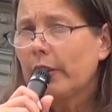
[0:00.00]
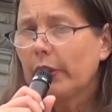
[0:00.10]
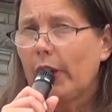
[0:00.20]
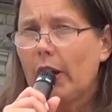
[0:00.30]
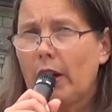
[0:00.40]
the
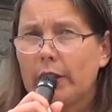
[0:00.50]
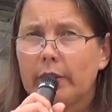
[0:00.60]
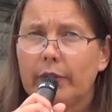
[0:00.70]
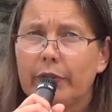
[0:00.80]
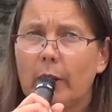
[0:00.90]
thought
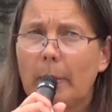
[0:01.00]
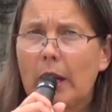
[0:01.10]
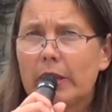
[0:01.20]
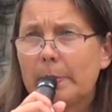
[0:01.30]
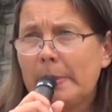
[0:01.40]
for
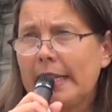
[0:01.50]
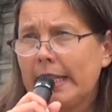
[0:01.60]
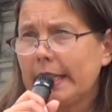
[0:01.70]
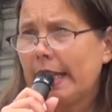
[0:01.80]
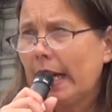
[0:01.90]
about a
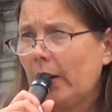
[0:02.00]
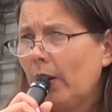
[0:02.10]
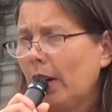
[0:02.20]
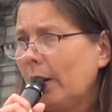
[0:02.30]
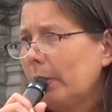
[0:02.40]
minute
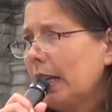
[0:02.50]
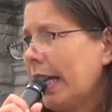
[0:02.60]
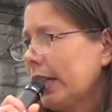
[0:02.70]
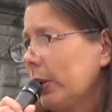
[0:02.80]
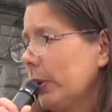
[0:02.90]
now. we Would
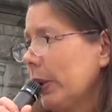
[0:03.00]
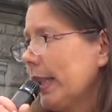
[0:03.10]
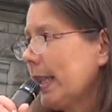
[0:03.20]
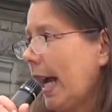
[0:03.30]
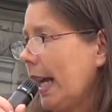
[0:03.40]
like to do a
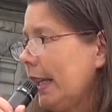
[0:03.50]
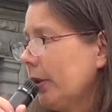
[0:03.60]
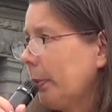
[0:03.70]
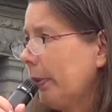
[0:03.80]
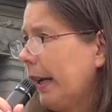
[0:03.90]

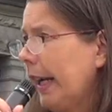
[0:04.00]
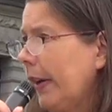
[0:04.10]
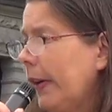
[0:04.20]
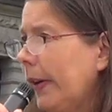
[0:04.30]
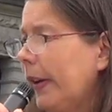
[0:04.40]
silent
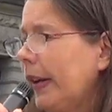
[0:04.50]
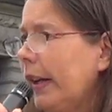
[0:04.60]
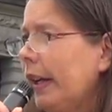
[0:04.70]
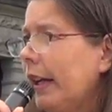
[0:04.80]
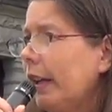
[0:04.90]
prayer
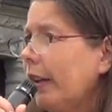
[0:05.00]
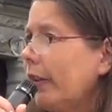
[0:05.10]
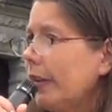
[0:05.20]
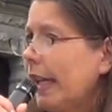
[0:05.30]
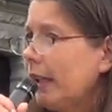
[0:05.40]

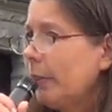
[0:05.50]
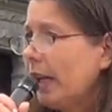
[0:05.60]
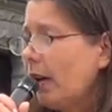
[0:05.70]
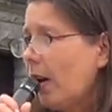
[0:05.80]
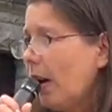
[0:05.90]
that
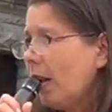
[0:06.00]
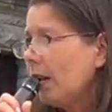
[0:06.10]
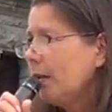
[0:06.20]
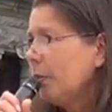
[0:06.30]
we are all